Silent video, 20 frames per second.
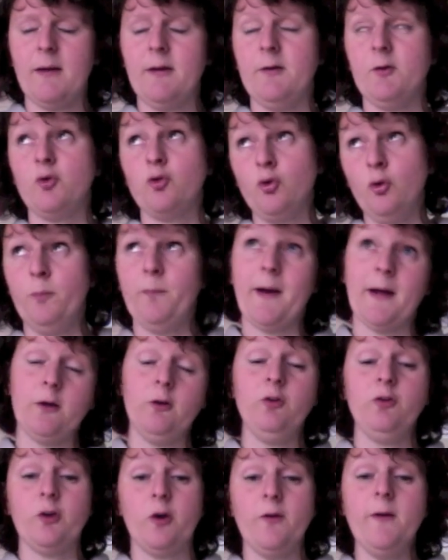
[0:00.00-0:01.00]
shoe
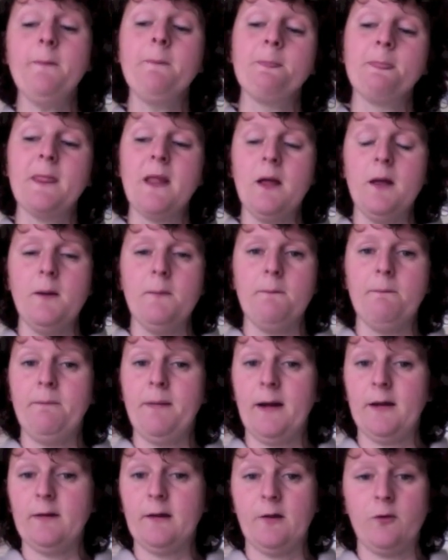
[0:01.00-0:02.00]
panel, sorry,
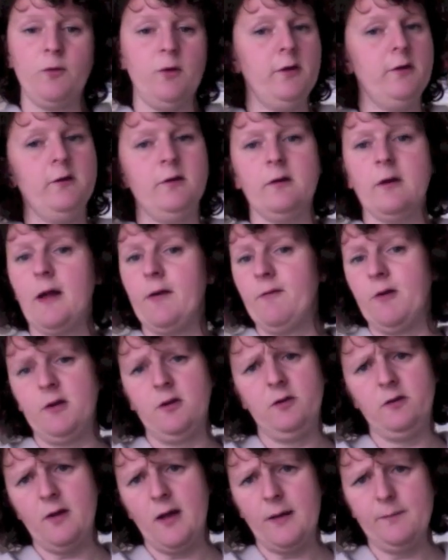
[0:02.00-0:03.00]
but I really didn't have
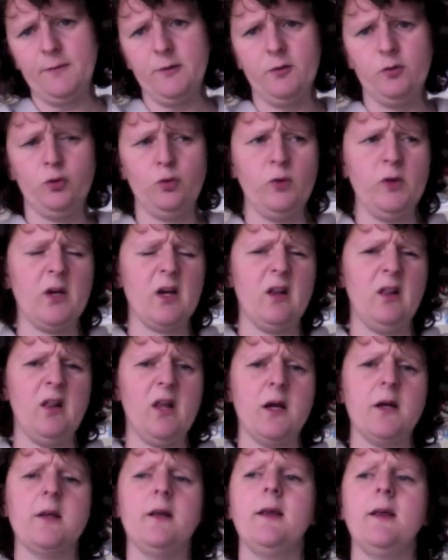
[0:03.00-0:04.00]
any time this week,
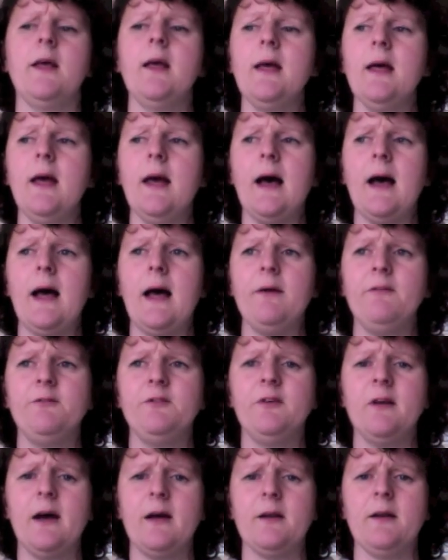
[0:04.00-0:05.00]
unluckily.
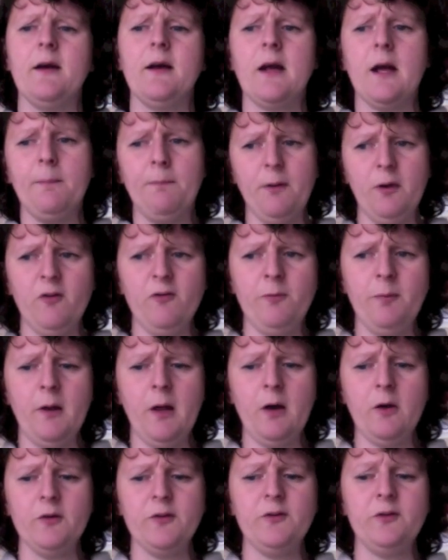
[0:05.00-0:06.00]
I've done a couple of
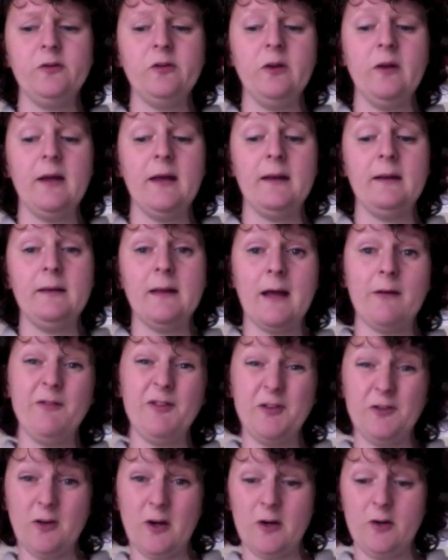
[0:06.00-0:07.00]
blocks, and I've
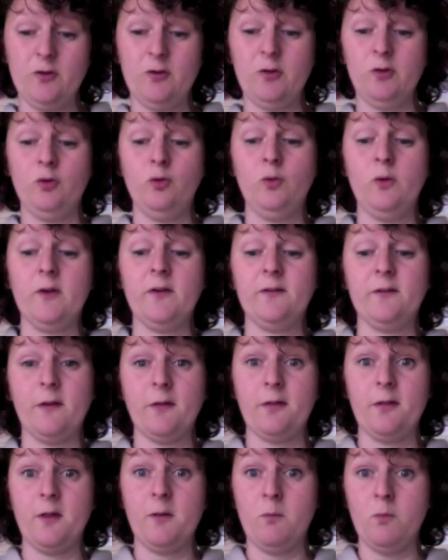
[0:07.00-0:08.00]
started doing
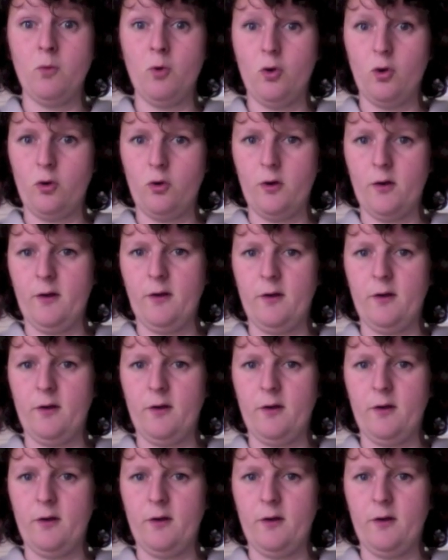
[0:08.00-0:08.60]
something more